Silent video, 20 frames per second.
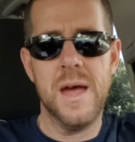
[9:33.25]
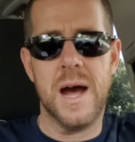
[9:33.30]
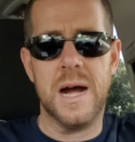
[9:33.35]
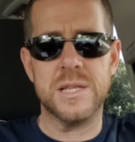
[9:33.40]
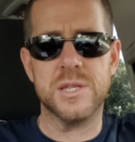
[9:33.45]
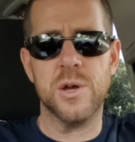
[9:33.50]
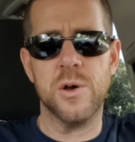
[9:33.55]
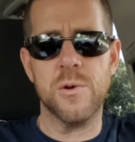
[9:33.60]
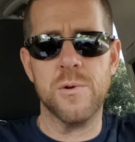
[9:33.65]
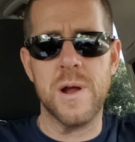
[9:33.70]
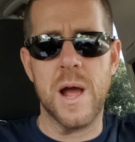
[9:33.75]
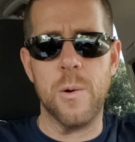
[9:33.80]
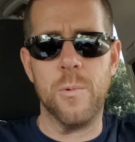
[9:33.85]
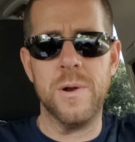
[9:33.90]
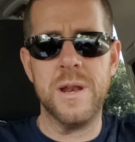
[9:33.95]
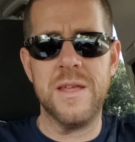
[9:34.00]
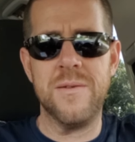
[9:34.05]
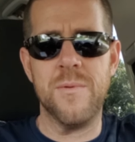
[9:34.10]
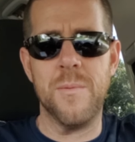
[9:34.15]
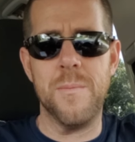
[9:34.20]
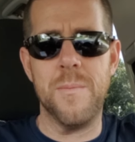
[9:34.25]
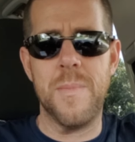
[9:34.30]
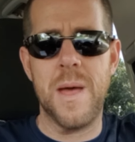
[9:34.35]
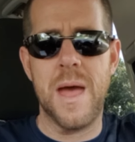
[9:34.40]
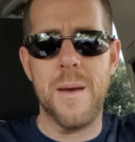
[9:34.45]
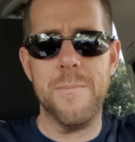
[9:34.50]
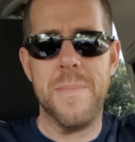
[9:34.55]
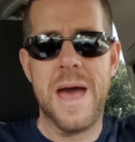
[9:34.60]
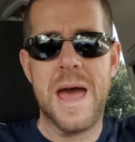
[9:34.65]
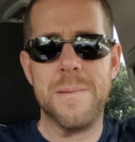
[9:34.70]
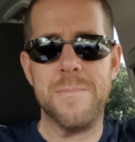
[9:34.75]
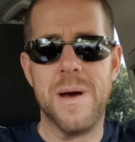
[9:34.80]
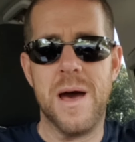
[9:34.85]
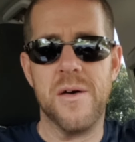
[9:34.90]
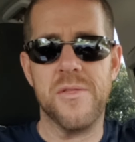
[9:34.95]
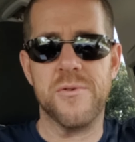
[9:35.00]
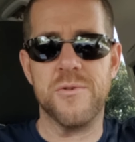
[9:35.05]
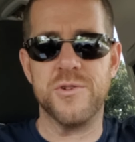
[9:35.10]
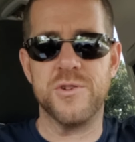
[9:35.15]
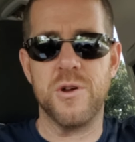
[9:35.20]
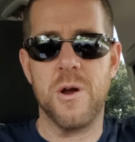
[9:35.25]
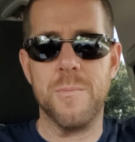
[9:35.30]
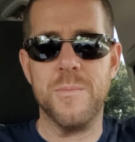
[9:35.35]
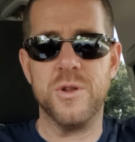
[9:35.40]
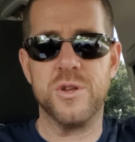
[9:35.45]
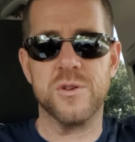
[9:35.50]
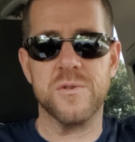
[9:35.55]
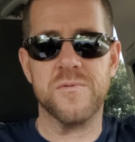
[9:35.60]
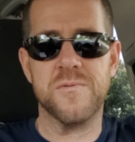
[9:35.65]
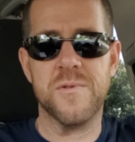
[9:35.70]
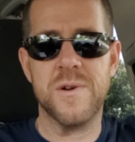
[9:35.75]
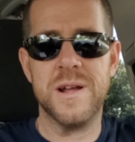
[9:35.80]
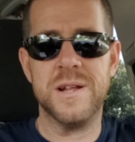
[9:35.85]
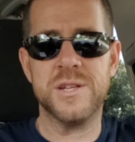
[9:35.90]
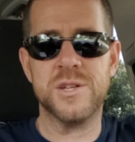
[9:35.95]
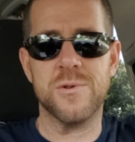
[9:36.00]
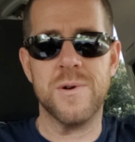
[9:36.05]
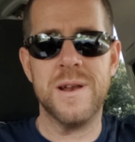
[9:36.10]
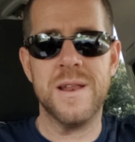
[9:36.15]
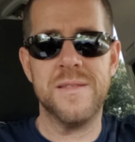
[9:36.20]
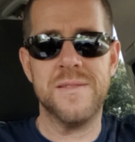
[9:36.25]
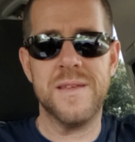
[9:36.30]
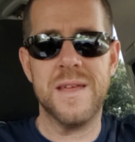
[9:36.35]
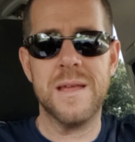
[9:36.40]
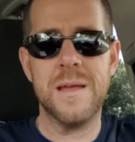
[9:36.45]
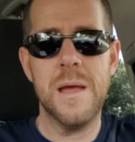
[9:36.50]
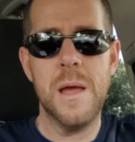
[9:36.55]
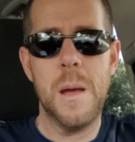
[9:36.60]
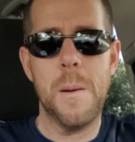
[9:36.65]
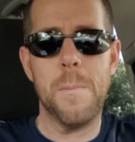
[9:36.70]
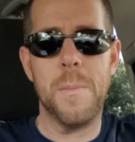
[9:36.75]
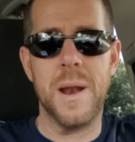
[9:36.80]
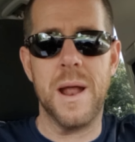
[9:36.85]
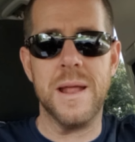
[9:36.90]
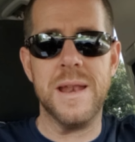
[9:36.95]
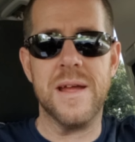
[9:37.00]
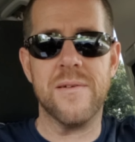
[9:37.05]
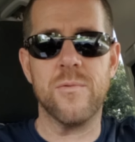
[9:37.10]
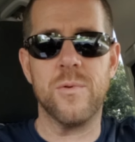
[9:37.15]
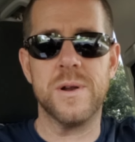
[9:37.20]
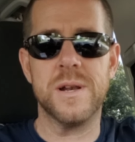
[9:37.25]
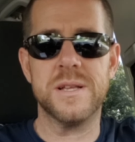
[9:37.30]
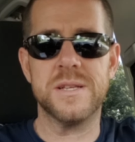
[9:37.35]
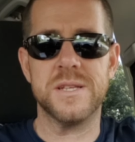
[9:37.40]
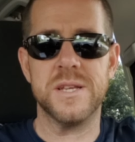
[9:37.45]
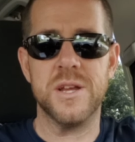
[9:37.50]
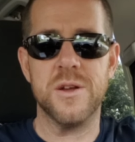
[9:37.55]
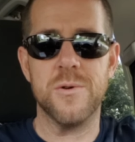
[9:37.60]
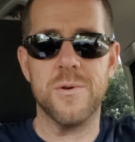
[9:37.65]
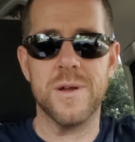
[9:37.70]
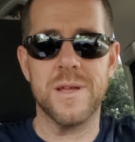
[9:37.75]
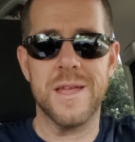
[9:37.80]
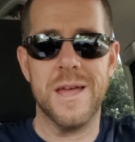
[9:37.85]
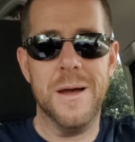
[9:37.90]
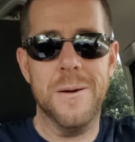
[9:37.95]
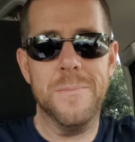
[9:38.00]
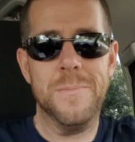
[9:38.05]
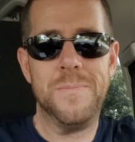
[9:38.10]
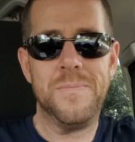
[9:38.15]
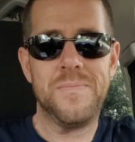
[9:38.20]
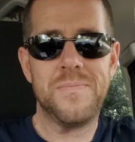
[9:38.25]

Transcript: I told her I wouldn't even badmouth her to our mutual friends or anything, but I never want to see her again.